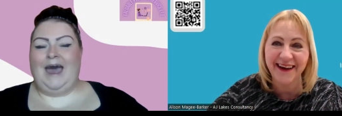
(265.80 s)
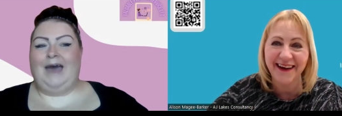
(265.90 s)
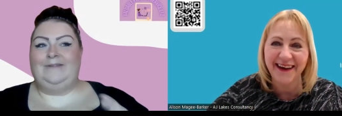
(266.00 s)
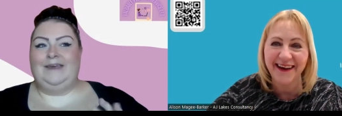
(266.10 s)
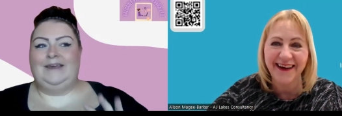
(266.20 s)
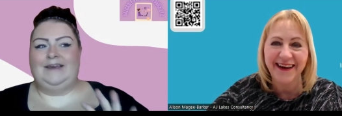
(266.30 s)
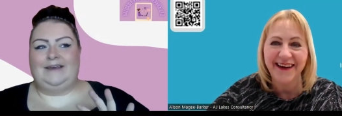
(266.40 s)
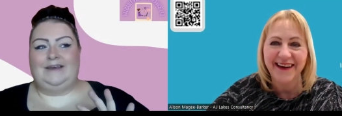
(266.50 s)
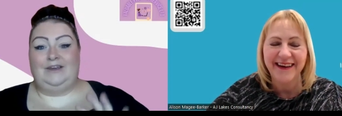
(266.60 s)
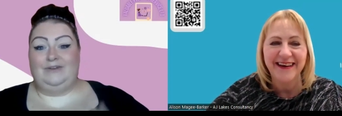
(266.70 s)
Speaker 1: I
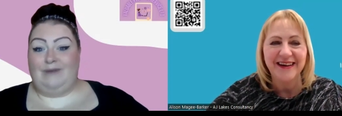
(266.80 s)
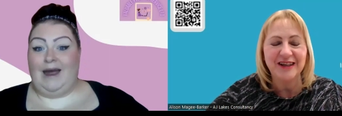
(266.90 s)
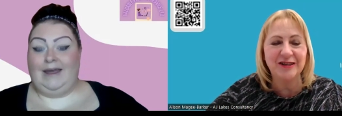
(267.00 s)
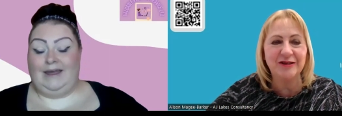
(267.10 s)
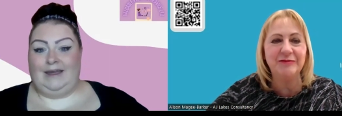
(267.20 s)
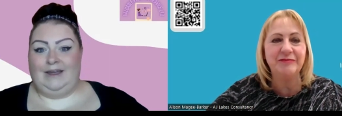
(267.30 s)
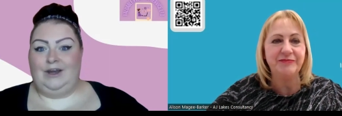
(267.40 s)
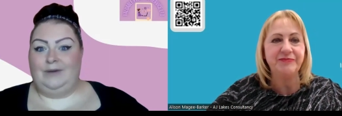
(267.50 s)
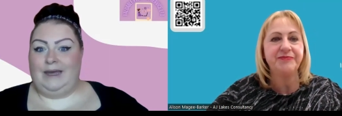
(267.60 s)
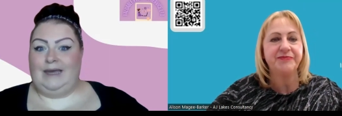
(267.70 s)
think you're right.
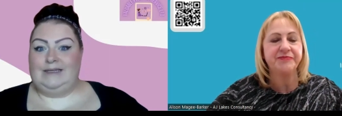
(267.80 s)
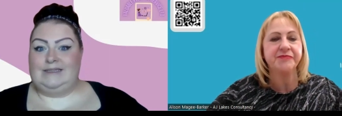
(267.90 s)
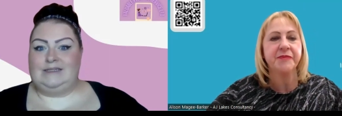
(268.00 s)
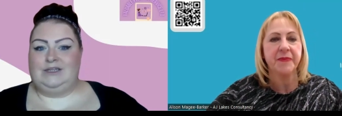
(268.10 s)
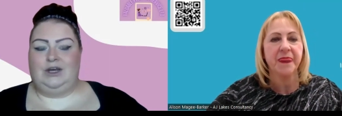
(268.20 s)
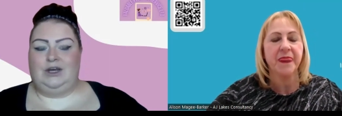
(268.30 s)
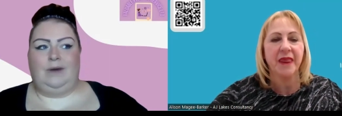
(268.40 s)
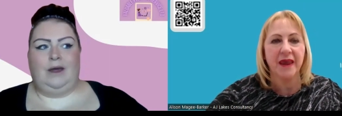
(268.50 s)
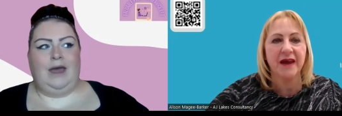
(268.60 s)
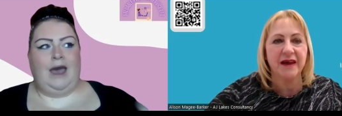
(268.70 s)
You know, it is, you
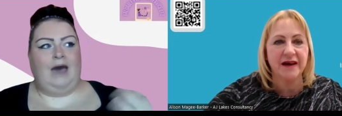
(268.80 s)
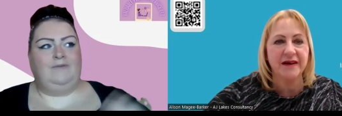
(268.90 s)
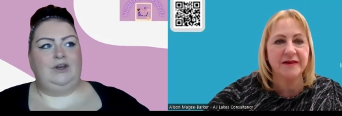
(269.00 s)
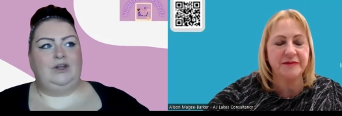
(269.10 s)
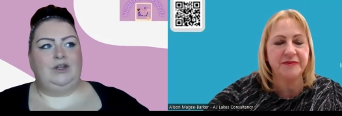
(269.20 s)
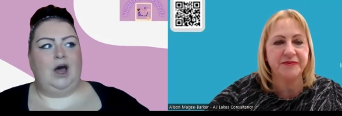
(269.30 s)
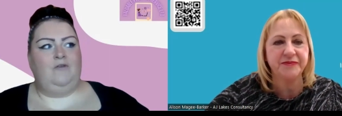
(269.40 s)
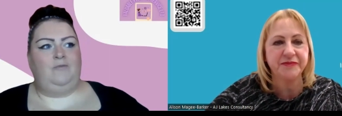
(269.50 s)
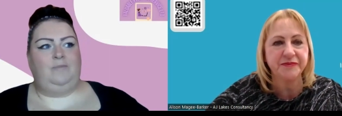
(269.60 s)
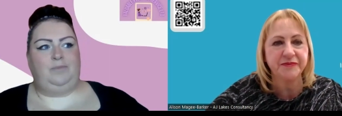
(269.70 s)
know, having mm. a
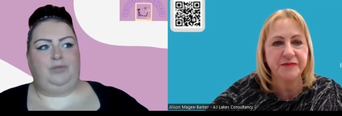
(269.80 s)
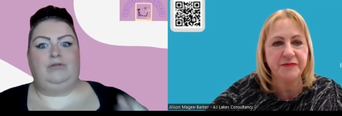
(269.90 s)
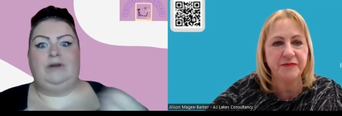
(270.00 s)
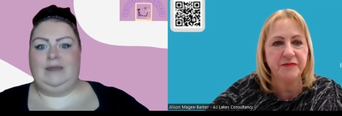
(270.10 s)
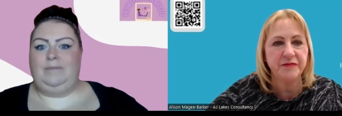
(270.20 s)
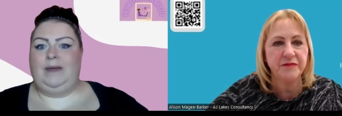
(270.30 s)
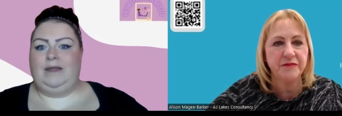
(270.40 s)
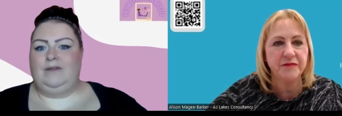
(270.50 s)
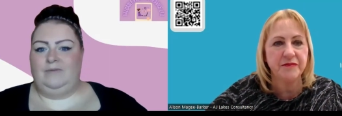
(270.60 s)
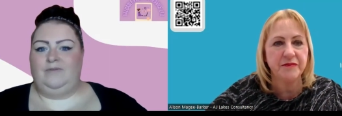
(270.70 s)
lot of
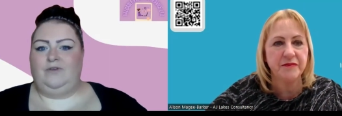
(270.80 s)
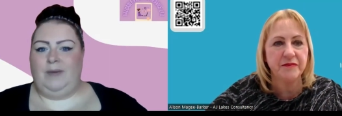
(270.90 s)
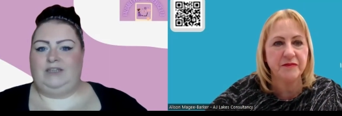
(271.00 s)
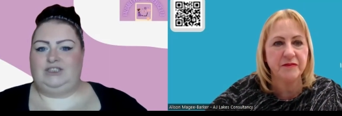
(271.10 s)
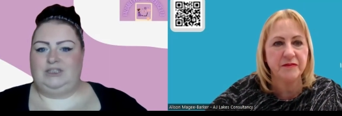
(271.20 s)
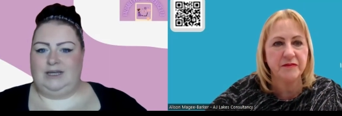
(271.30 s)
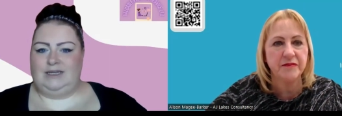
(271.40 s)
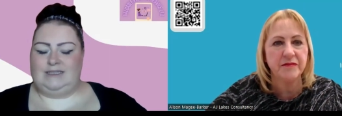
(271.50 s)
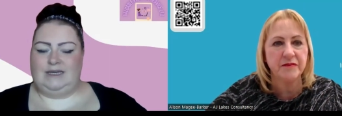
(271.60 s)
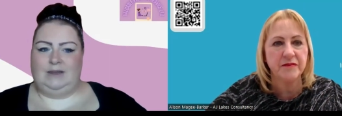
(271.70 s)
pre-built information,
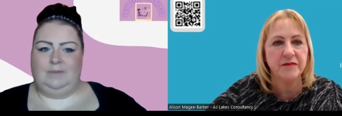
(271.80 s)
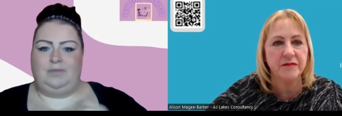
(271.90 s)
like you say, in the